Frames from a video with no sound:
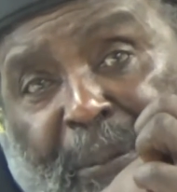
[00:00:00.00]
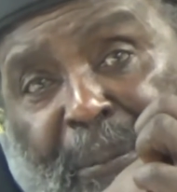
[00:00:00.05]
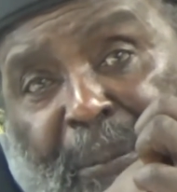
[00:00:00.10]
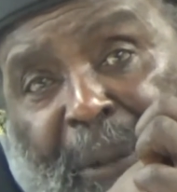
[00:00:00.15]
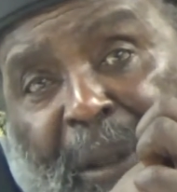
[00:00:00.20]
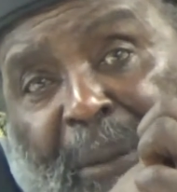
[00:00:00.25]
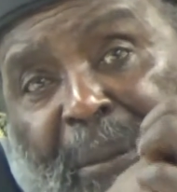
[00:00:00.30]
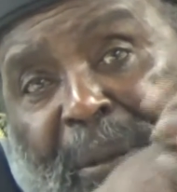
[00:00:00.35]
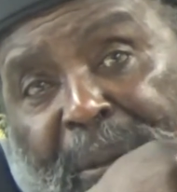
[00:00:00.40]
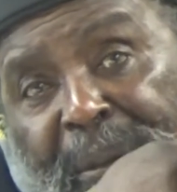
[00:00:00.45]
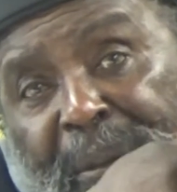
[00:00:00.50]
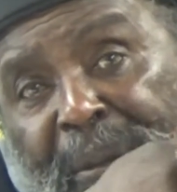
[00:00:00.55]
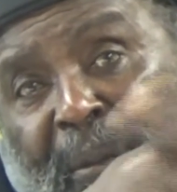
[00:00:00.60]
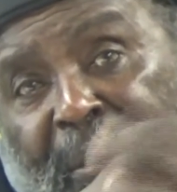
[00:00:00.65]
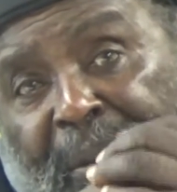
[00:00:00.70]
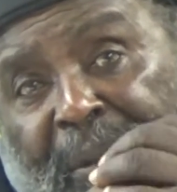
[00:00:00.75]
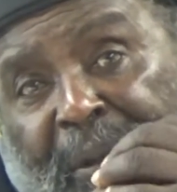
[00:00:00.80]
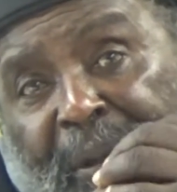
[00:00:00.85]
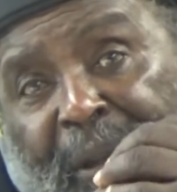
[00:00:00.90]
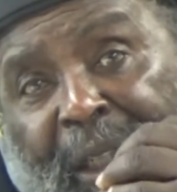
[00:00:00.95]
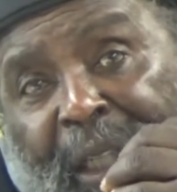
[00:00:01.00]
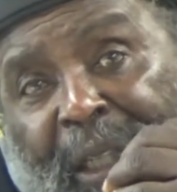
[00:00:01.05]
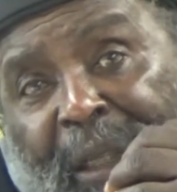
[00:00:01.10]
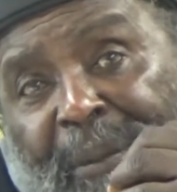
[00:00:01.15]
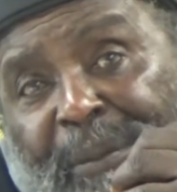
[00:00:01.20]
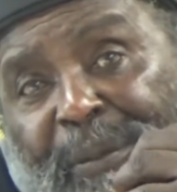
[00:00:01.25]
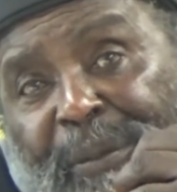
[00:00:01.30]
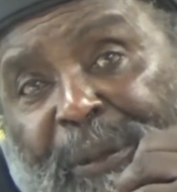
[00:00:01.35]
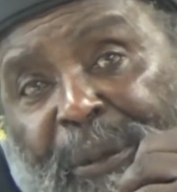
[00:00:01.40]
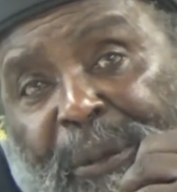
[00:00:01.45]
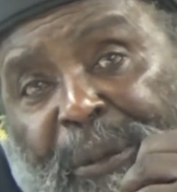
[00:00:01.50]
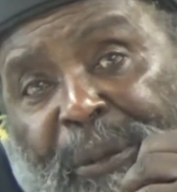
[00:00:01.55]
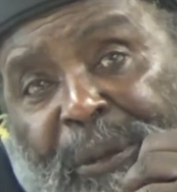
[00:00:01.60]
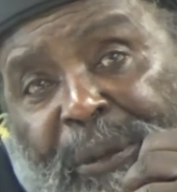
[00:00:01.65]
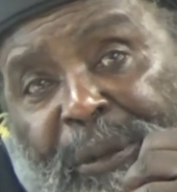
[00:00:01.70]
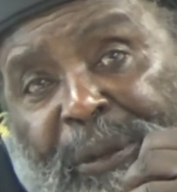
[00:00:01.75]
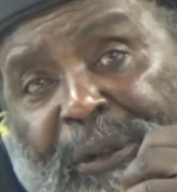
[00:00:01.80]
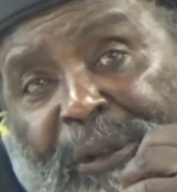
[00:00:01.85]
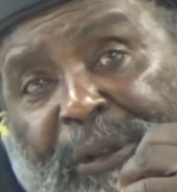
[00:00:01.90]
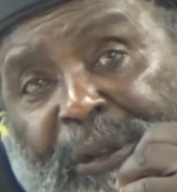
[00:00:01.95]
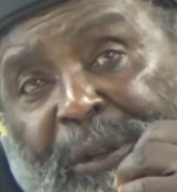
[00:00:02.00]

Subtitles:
maybe, damn fools.